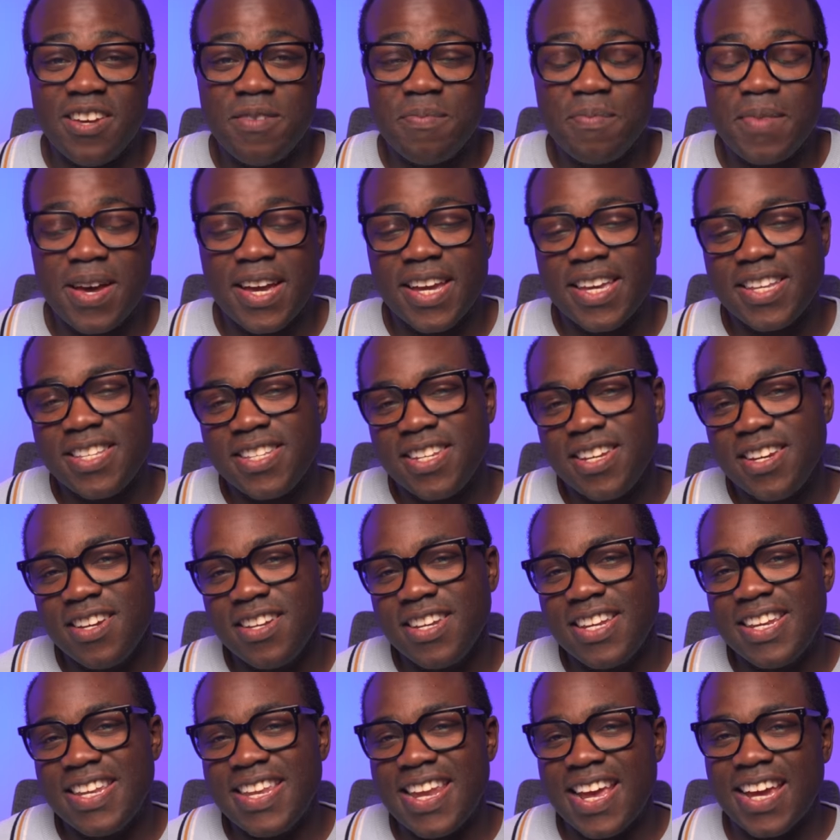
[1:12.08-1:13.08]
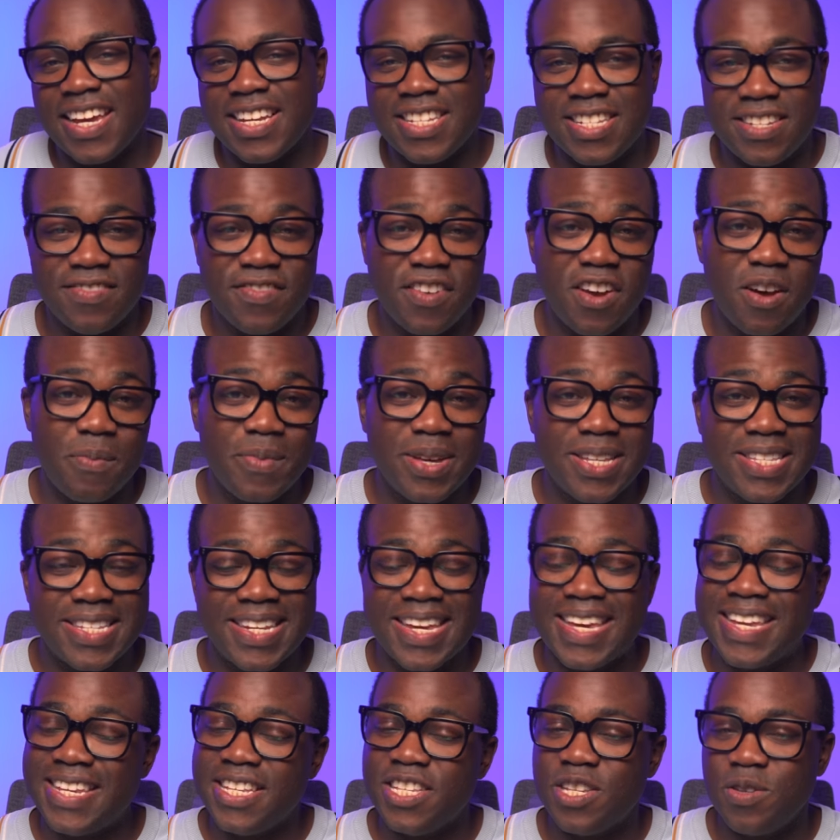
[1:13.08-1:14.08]
comeback can turn a negative comment
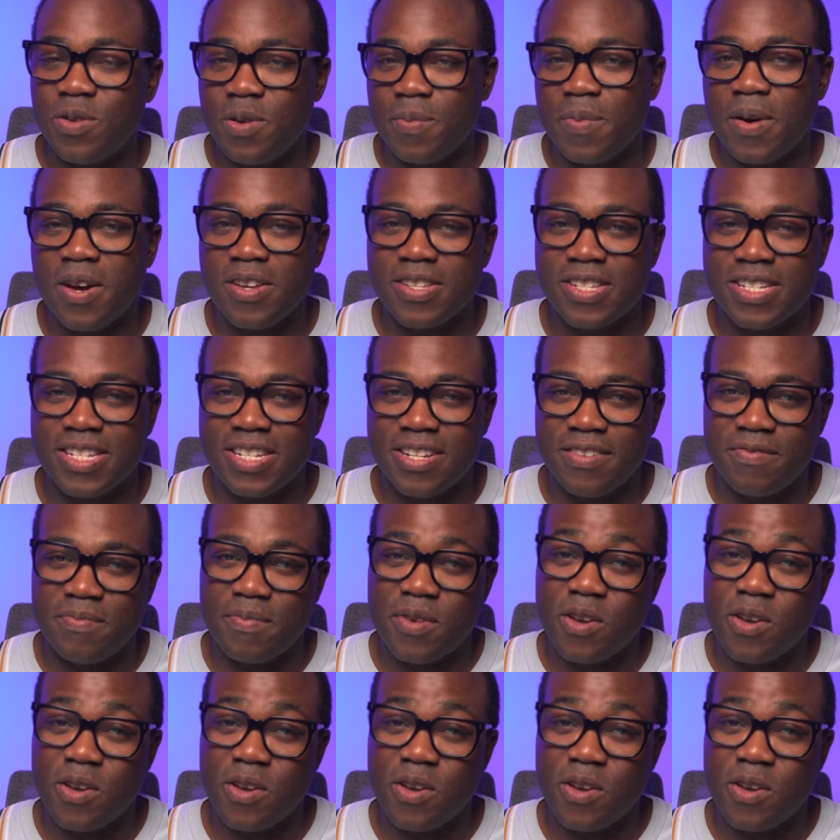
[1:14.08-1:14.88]
into a positive